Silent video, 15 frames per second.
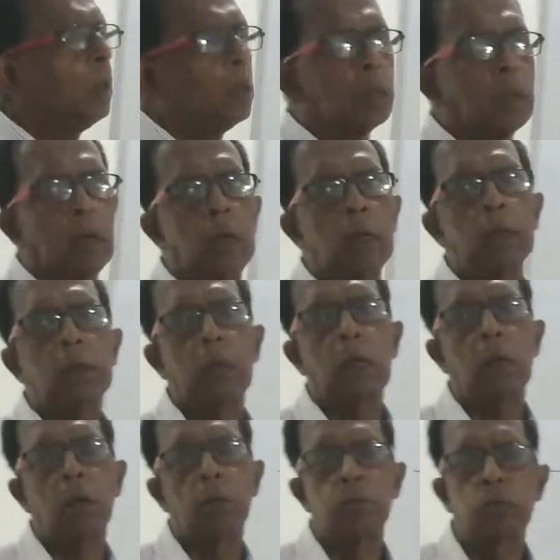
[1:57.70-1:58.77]
current
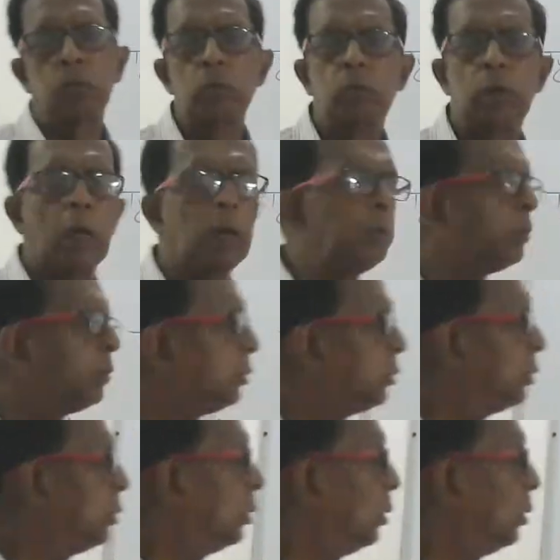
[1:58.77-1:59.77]
are of two types,